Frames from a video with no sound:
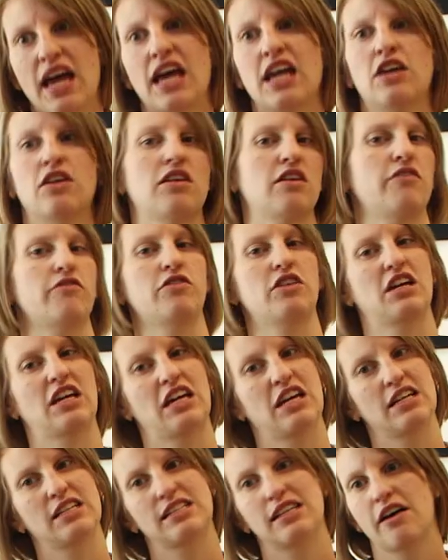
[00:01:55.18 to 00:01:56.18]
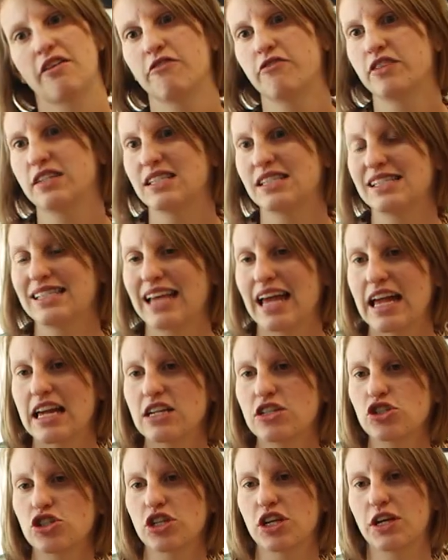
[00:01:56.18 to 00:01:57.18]
really makes a big
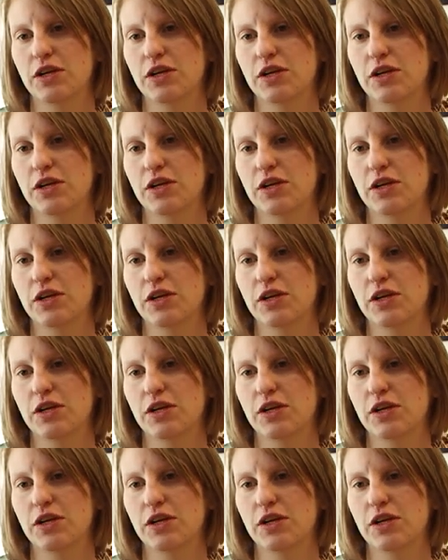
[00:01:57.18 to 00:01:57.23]
difference,